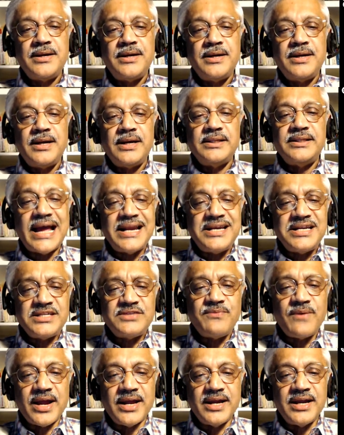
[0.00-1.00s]
That is
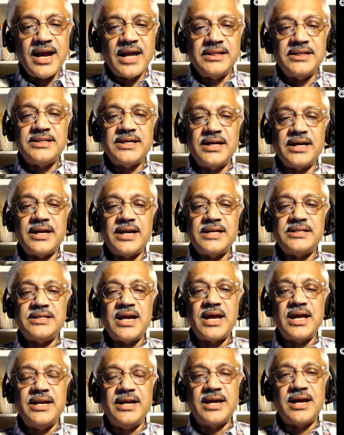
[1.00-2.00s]
why Adi
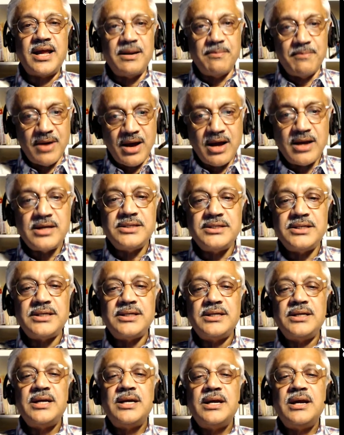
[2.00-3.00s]
Shankaracharya remarked,
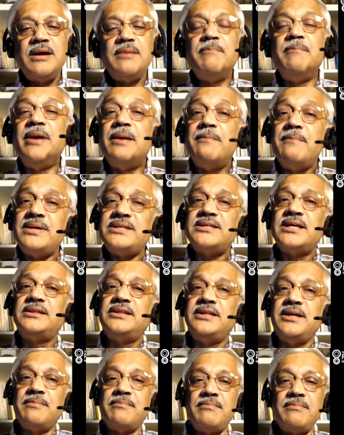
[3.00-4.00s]
Brahma
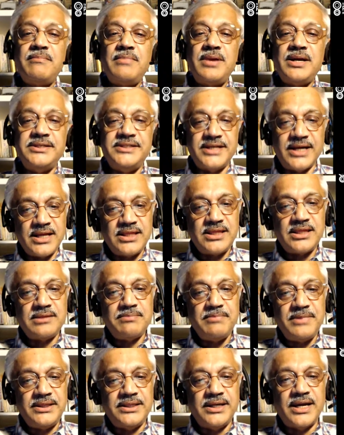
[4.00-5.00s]
Satyam Jagat
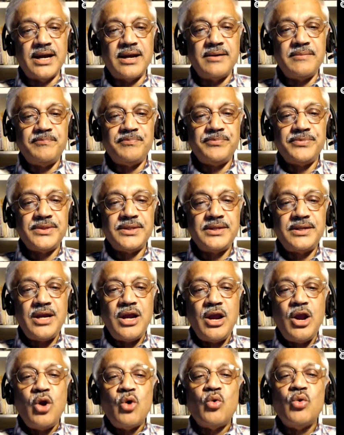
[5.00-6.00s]
Mithya.
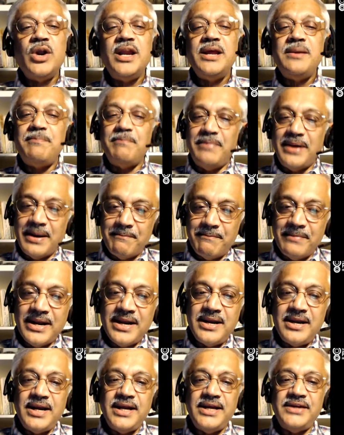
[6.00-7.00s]
Only Brahman
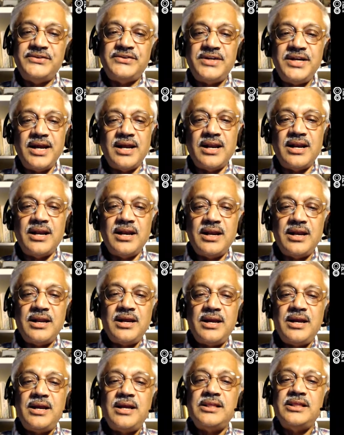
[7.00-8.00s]
is real.
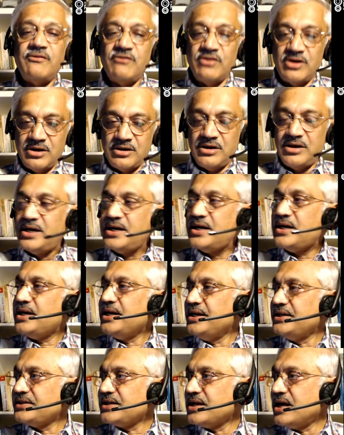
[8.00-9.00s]
The world
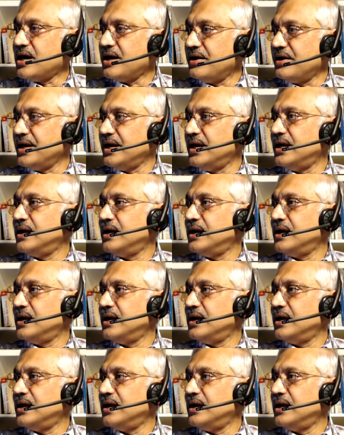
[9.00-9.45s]
is unreal.